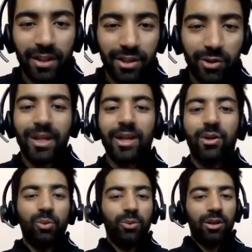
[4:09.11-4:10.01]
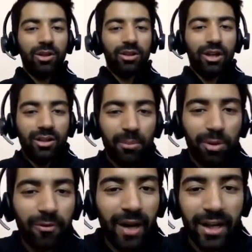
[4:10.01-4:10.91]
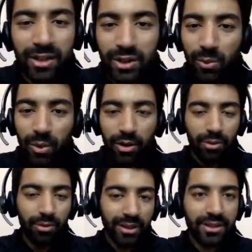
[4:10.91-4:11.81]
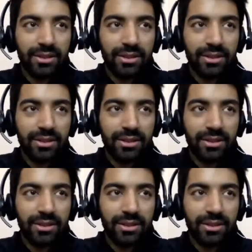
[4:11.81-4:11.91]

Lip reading: you get to work the number of hours you want to.